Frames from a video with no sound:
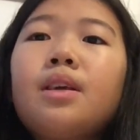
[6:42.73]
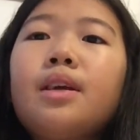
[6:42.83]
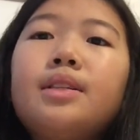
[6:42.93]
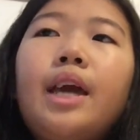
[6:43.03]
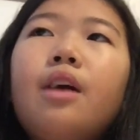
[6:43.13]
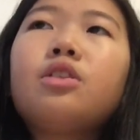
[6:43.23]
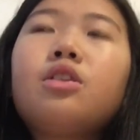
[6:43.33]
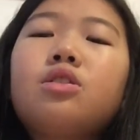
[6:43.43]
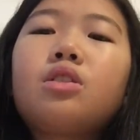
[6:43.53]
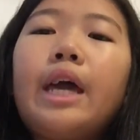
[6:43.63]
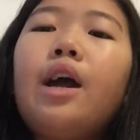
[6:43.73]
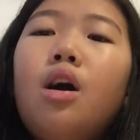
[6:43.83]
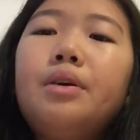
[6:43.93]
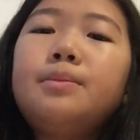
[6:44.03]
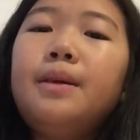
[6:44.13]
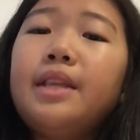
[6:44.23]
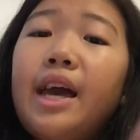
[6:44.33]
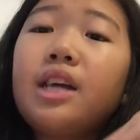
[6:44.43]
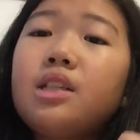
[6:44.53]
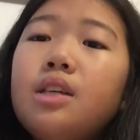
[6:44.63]
because characters can't always be
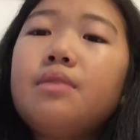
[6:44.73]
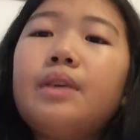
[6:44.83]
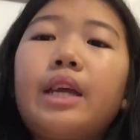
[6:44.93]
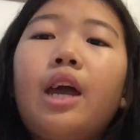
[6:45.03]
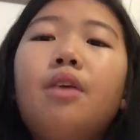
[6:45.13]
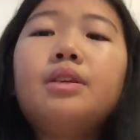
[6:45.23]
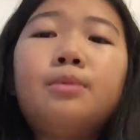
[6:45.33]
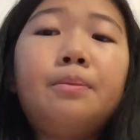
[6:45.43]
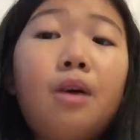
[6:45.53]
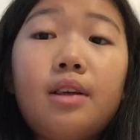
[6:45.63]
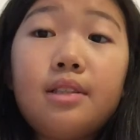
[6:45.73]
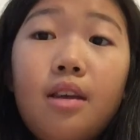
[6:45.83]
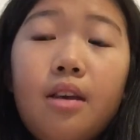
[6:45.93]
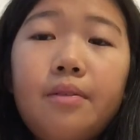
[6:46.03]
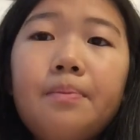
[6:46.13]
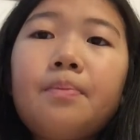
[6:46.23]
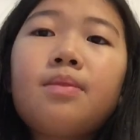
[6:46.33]
negative and can't always be positive.